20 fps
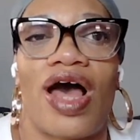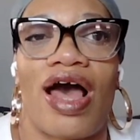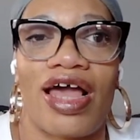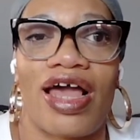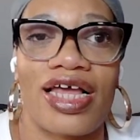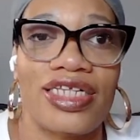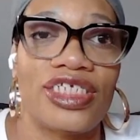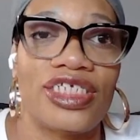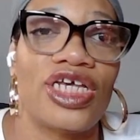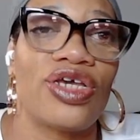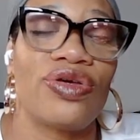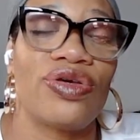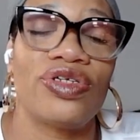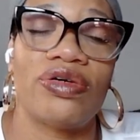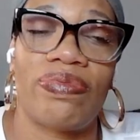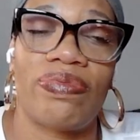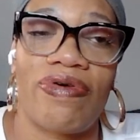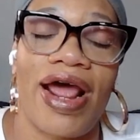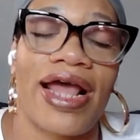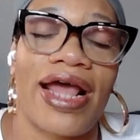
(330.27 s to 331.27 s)
I continued
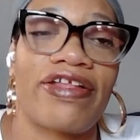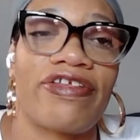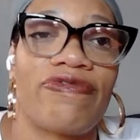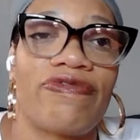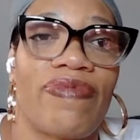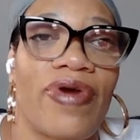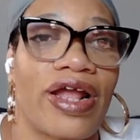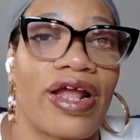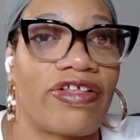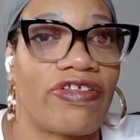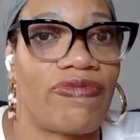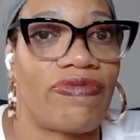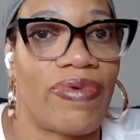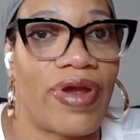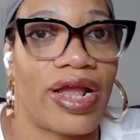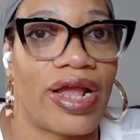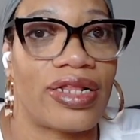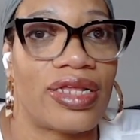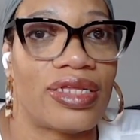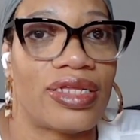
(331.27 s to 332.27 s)
to practice, practice,
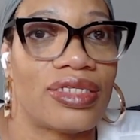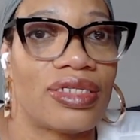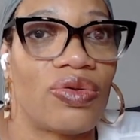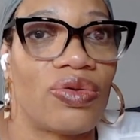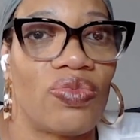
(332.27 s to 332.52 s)
practice.